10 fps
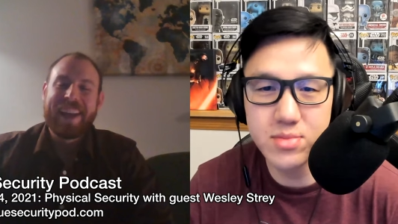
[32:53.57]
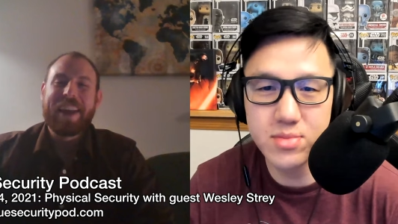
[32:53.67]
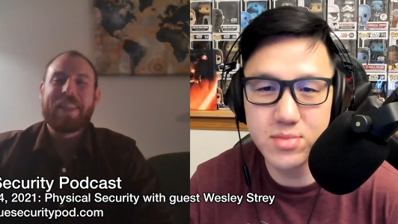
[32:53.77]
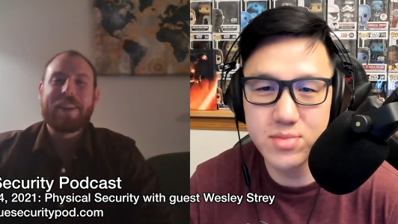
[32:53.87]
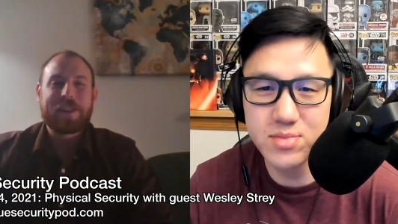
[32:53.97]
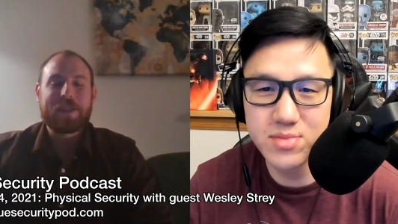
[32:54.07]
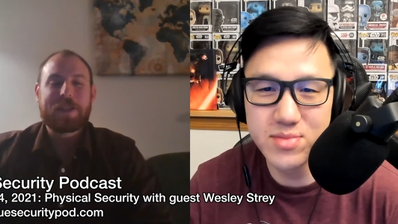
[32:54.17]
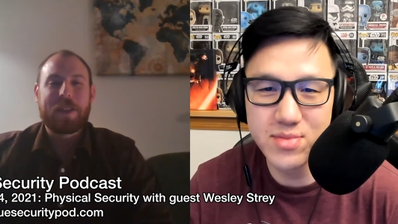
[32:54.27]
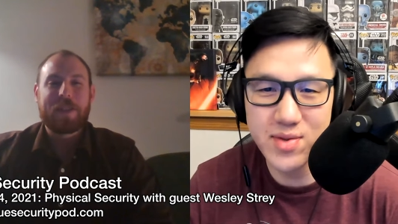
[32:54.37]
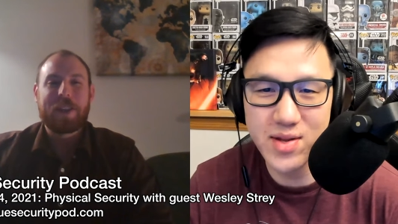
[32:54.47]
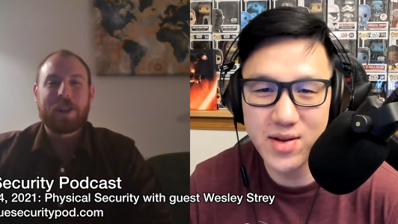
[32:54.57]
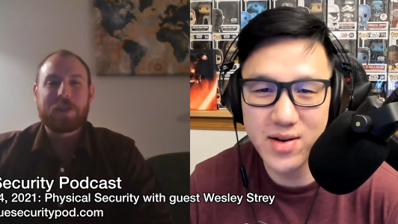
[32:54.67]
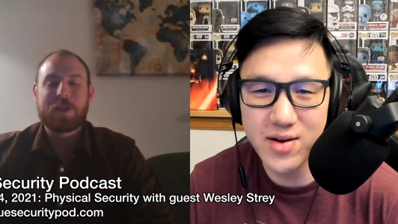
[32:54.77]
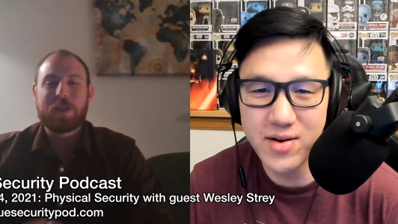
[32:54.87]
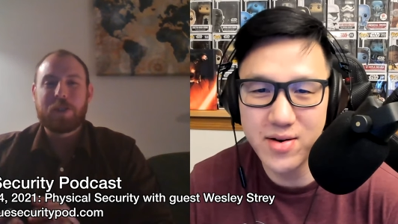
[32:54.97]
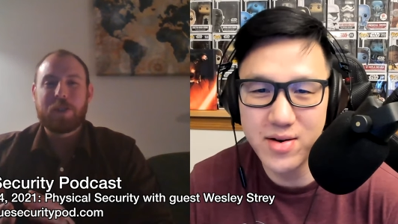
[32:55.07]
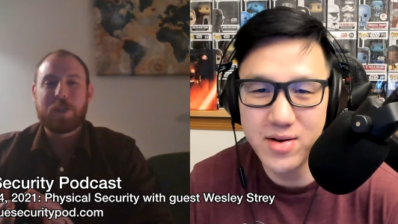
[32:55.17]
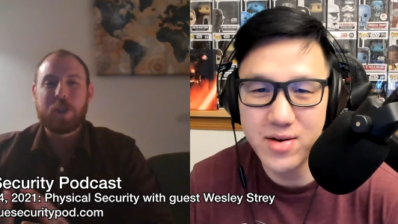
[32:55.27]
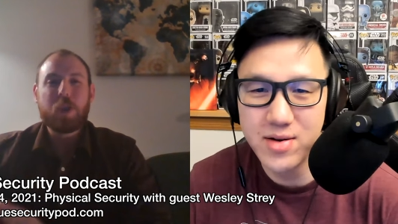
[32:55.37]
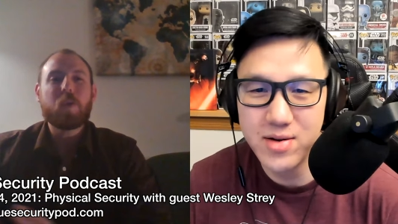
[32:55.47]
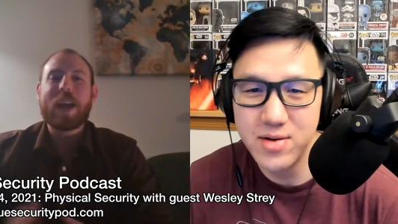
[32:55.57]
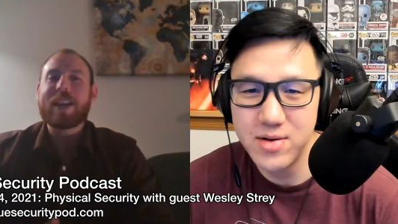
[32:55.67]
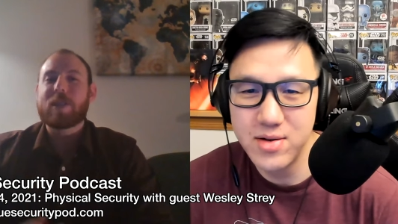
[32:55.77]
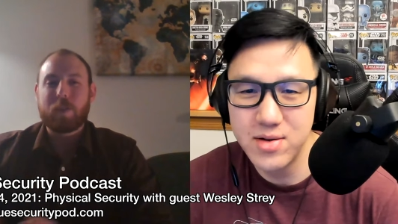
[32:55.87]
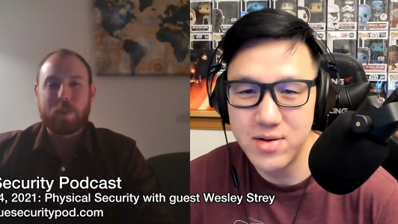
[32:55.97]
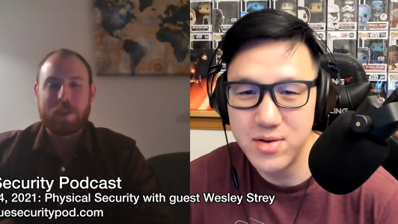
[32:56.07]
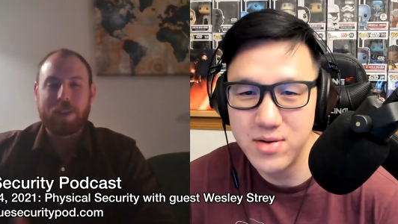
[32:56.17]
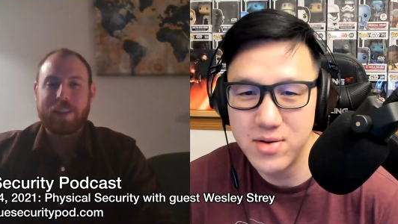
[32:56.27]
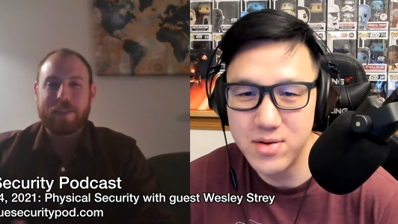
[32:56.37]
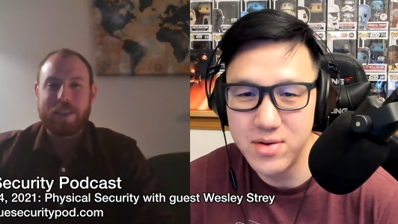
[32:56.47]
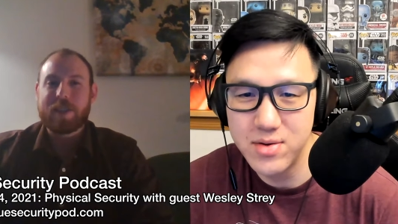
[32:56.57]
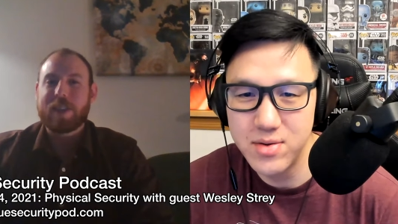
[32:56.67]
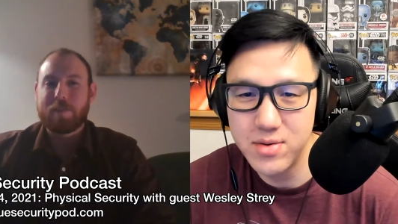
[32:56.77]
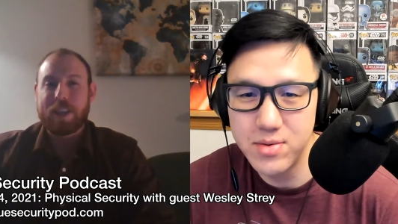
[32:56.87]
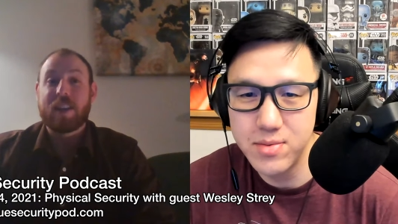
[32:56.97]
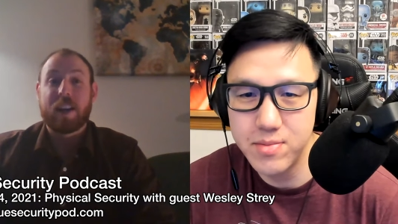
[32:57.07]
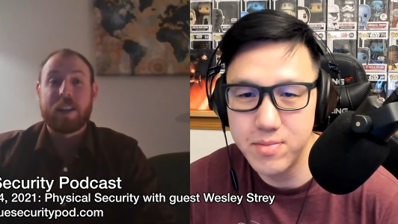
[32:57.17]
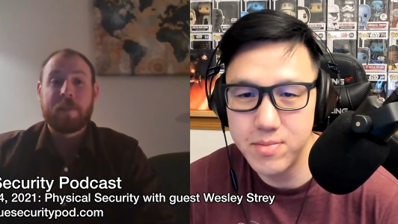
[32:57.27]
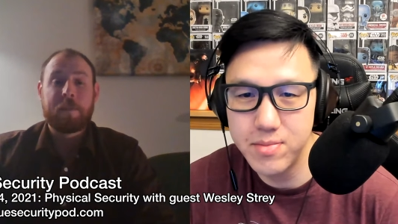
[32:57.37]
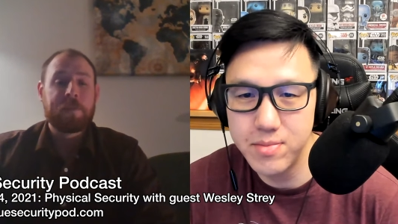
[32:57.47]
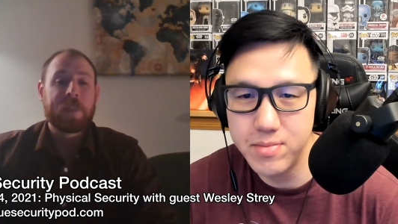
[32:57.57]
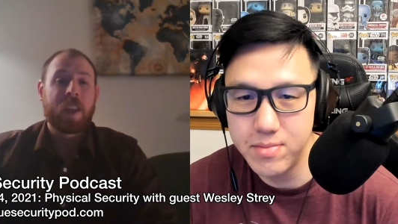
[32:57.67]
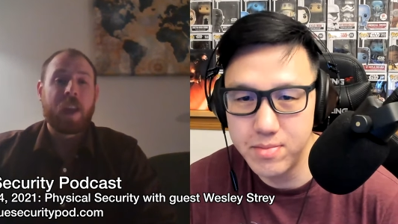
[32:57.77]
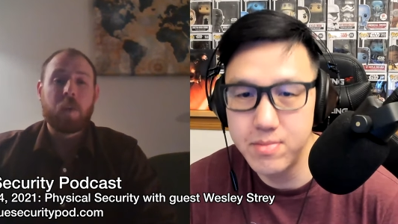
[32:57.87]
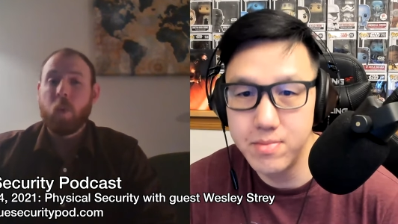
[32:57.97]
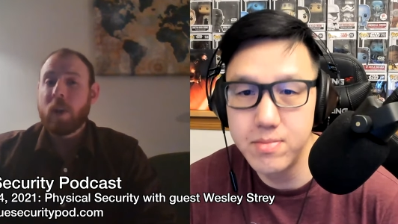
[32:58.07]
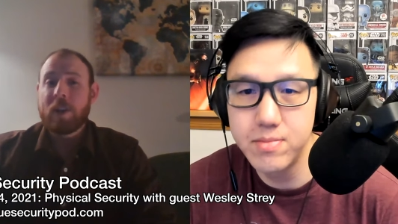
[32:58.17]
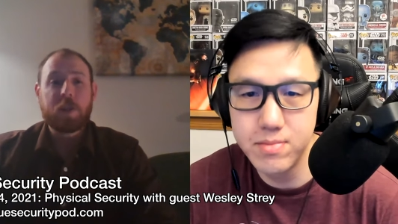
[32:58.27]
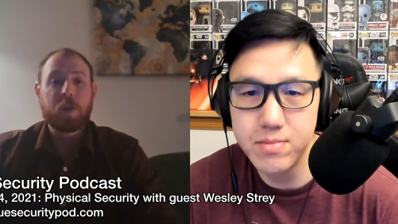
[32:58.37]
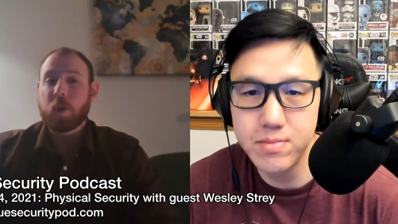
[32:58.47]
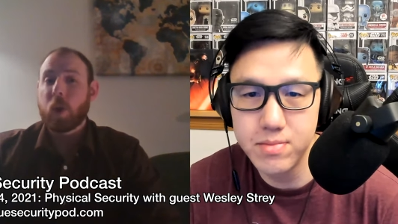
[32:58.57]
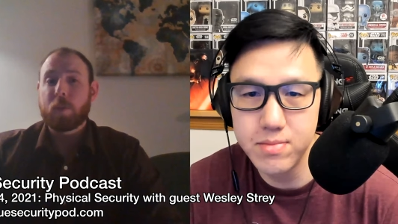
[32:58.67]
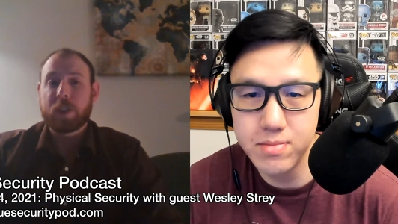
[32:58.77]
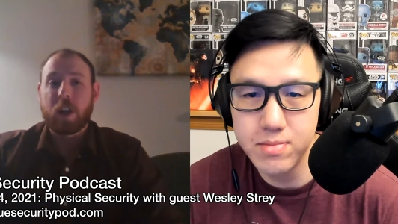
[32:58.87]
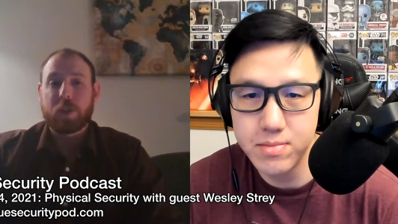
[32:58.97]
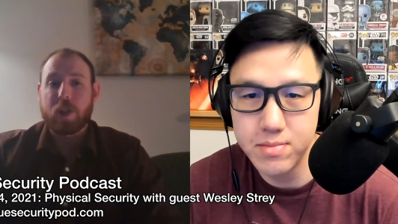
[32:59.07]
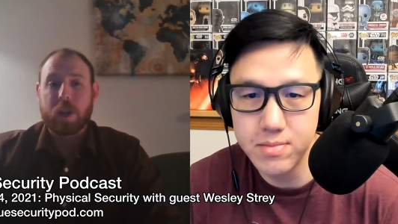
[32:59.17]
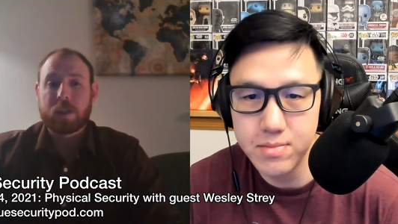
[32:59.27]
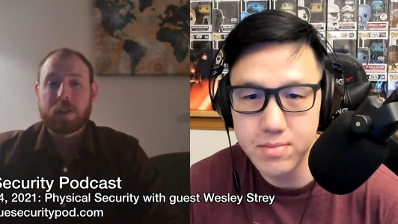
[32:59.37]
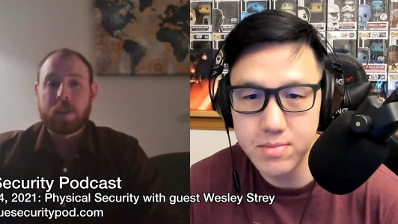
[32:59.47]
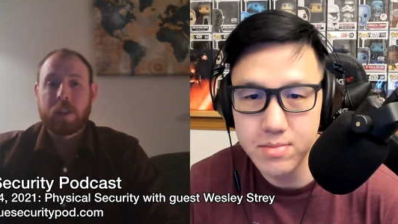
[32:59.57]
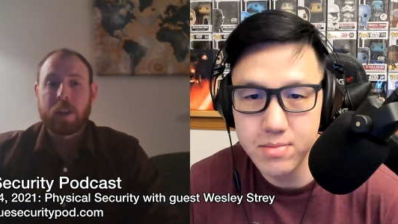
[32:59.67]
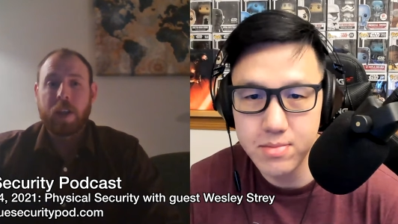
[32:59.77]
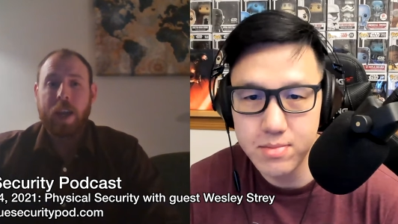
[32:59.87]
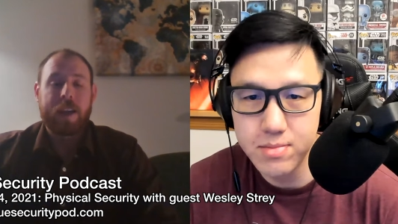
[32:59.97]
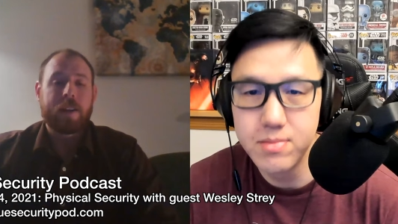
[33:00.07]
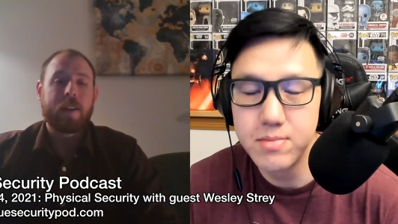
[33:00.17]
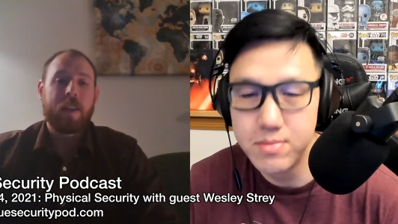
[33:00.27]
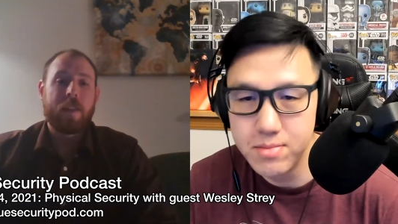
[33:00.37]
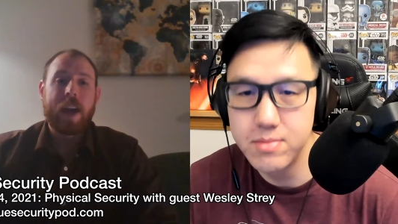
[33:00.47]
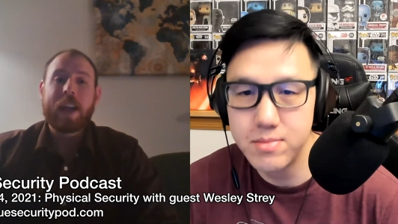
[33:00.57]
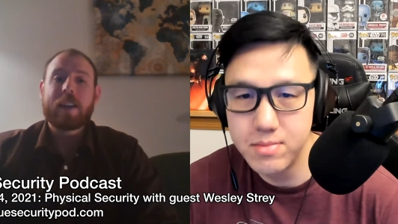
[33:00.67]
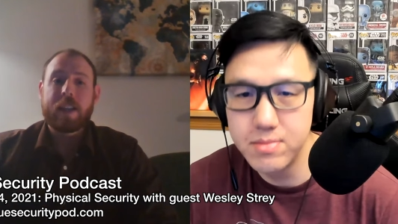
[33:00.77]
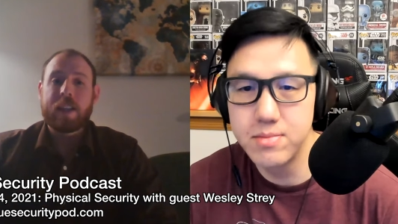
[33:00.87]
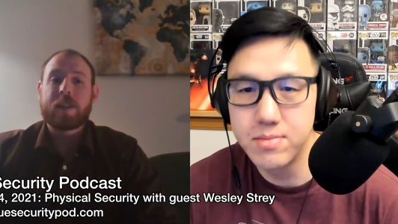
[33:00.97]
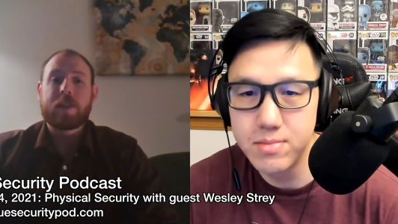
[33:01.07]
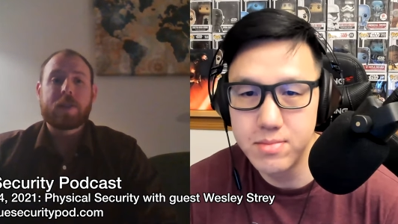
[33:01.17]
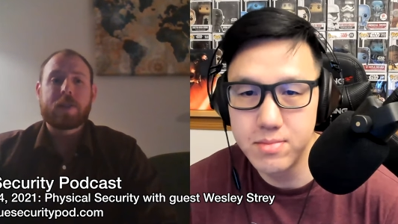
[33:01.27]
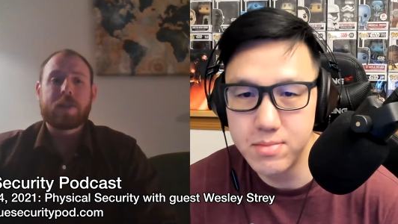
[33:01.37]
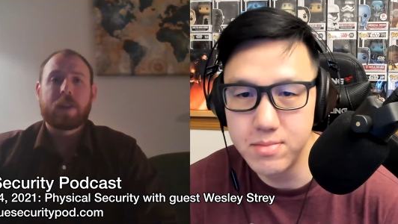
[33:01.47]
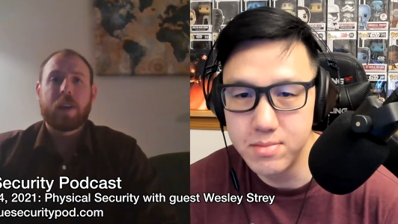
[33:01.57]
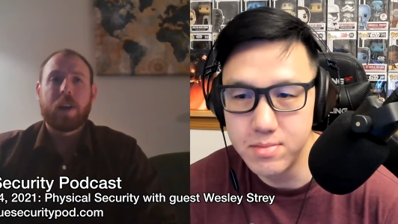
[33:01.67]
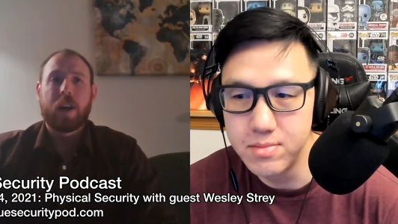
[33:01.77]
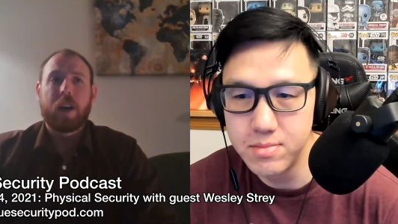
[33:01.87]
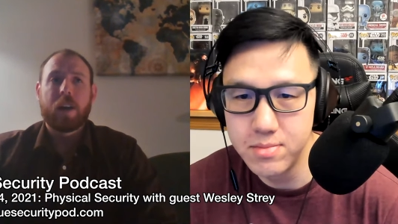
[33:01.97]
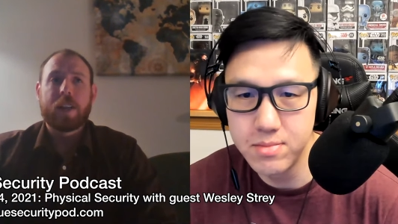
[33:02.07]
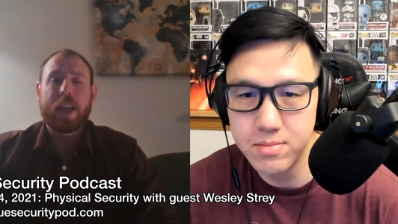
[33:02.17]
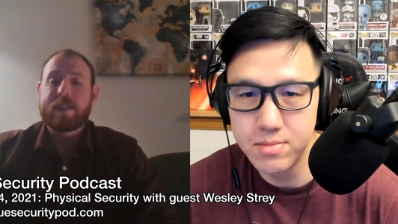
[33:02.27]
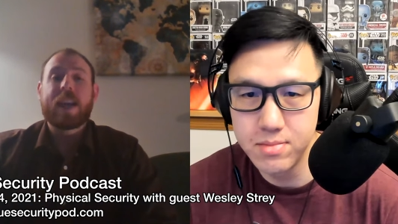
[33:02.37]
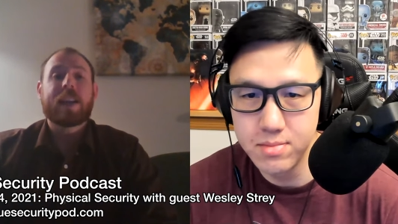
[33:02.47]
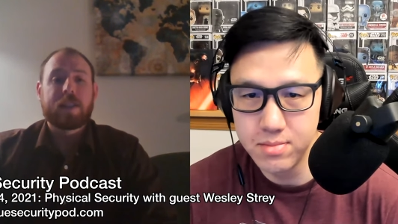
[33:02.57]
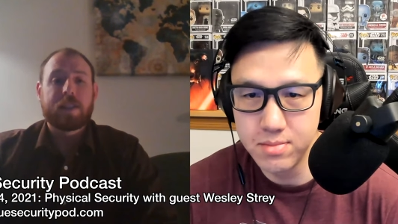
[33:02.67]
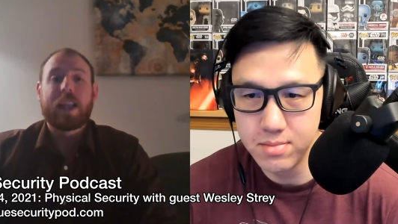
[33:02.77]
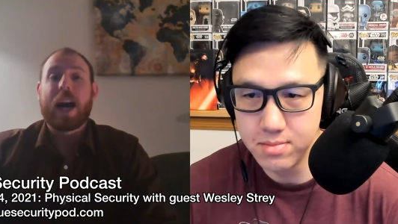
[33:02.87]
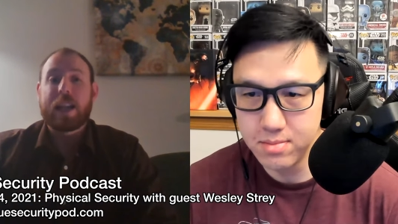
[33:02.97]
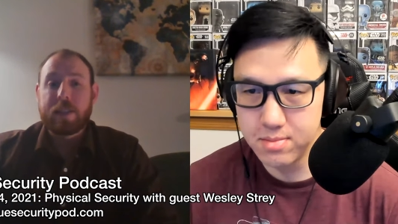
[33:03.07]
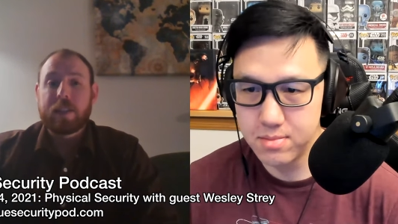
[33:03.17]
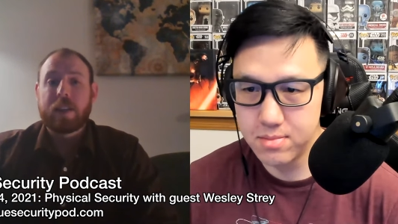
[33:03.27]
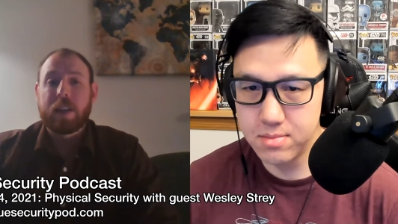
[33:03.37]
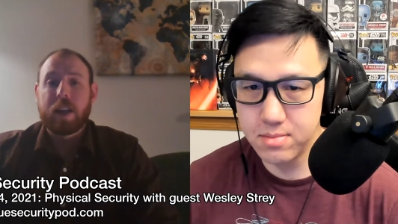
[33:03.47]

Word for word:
Speaker 1: there's there's two ways that, that this can be done and one is through corporate culture and that is it takes a lot uh,